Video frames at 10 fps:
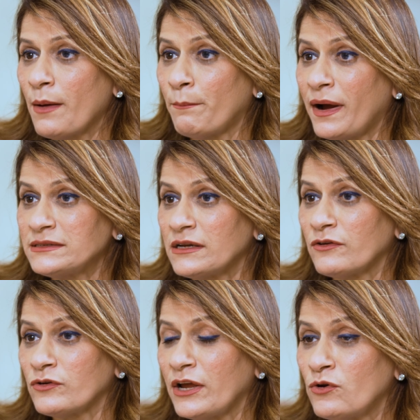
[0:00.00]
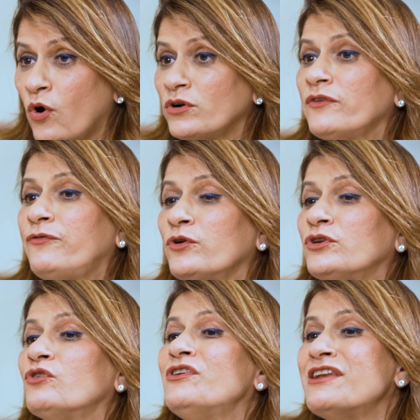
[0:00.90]
But in order for
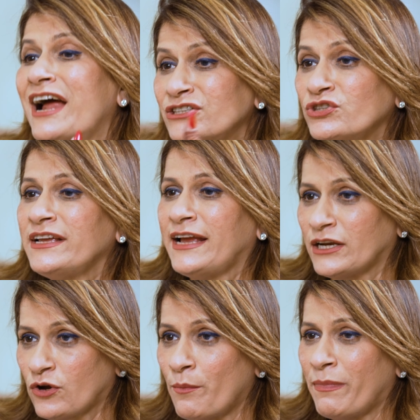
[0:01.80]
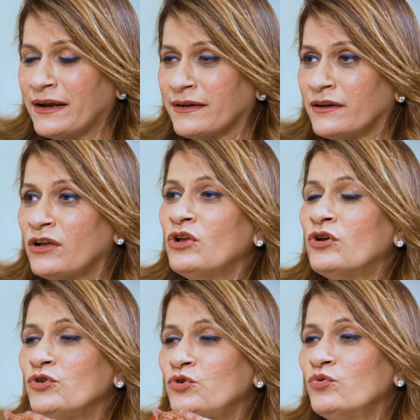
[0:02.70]
it to naturally get combated,
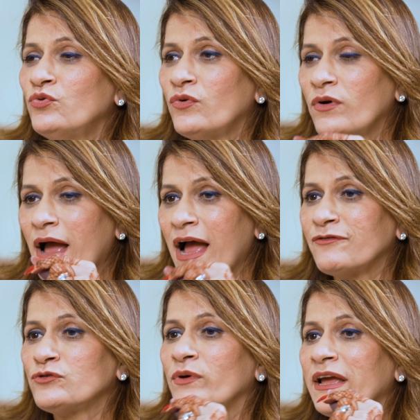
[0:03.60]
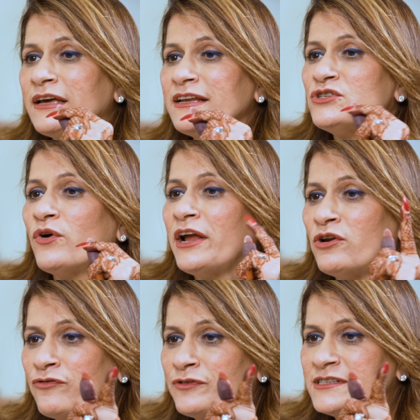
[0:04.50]
you have to increase your
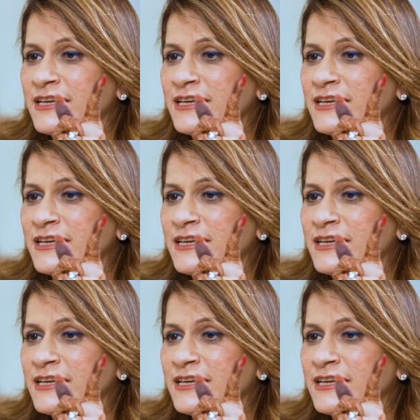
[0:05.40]
endorphins.